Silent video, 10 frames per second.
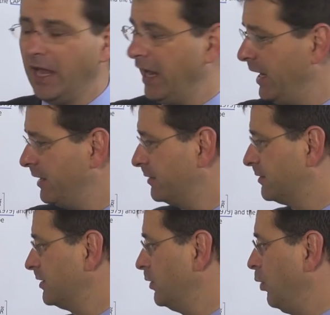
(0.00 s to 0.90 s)
And
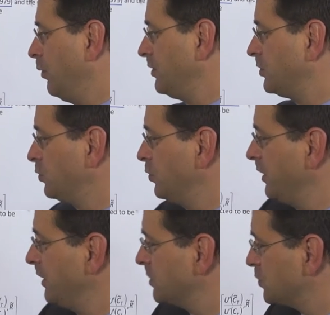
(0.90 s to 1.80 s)
what we do
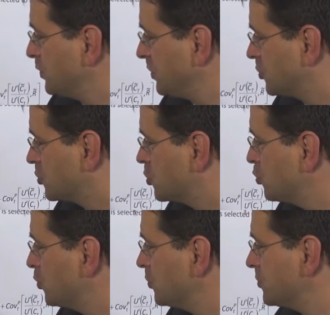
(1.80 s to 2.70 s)
is we
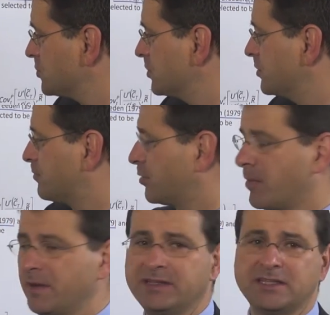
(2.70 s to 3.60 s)
choose the
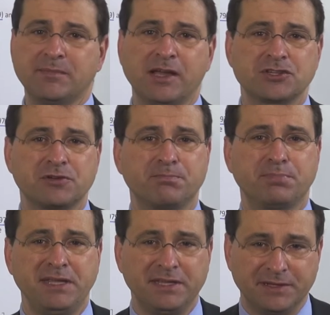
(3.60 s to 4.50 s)
probability measure
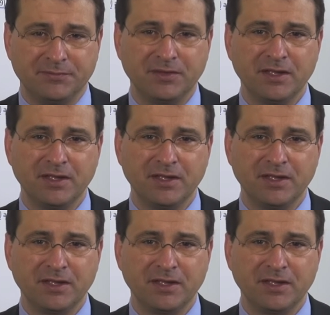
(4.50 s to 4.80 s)
p.